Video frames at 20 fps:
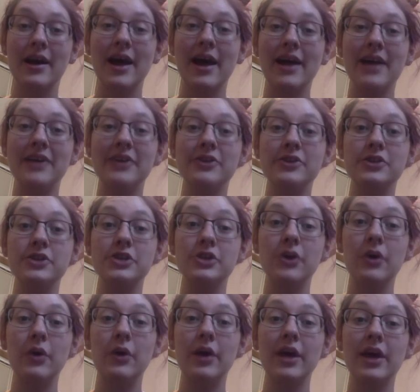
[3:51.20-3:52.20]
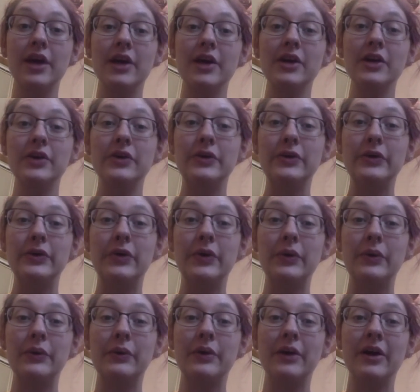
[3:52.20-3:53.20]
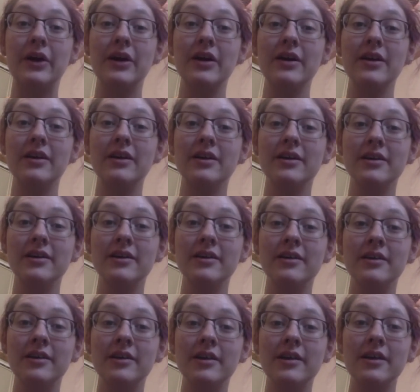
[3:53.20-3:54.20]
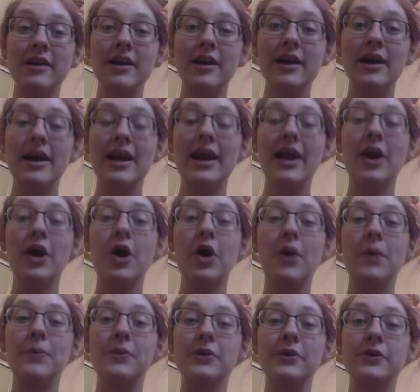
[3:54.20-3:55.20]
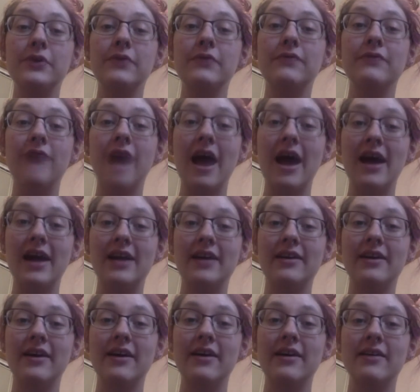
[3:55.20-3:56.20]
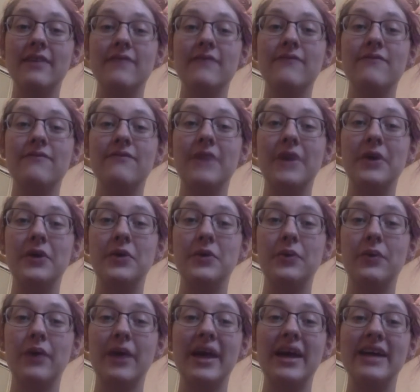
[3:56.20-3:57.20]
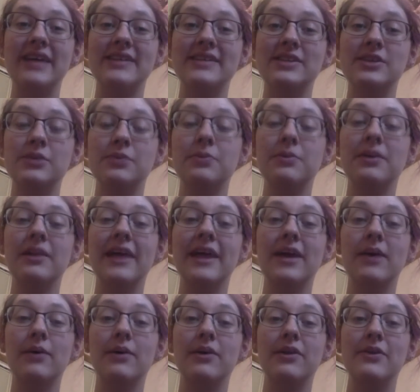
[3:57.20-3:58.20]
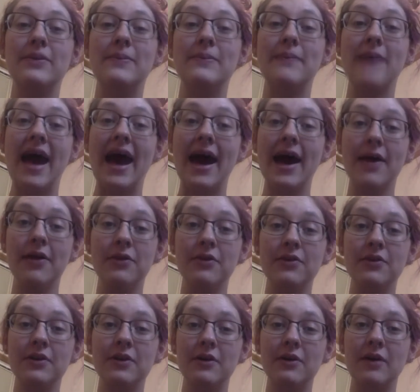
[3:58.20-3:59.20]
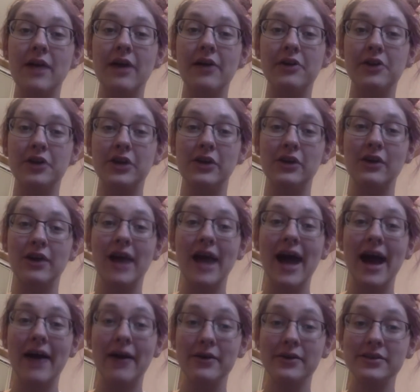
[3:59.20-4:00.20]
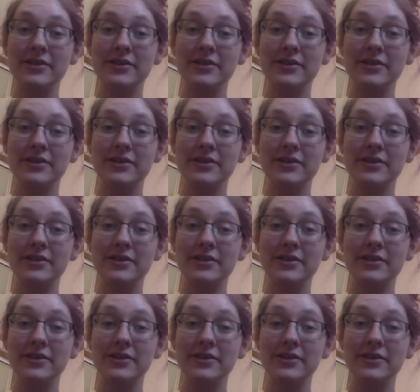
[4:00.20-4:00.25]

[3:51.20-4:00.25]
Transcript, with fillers: Enjoy your work, and I hope you find fun ways to play with math around your house.